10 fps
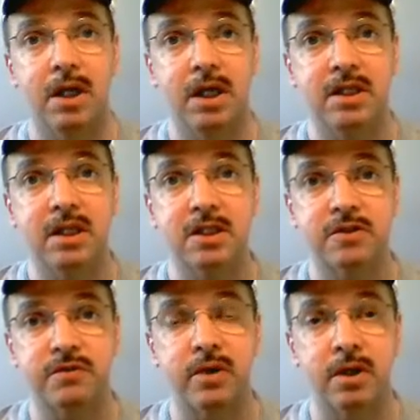He did
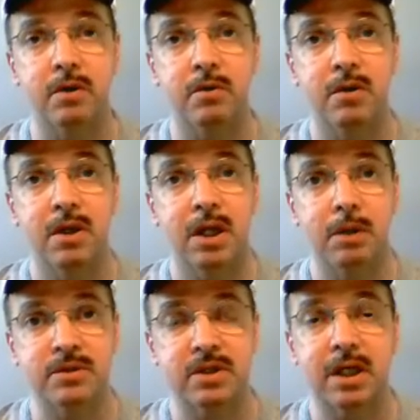this for you.
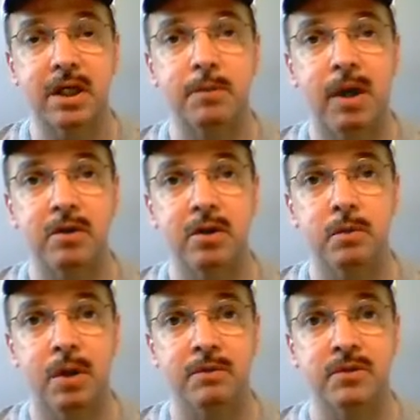He was thinking about
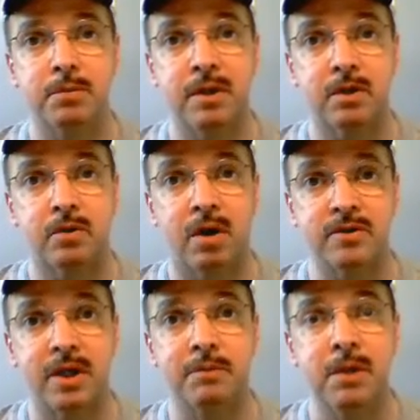you while He was up on the
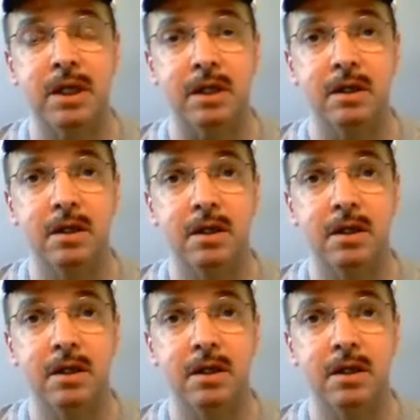cross, and me.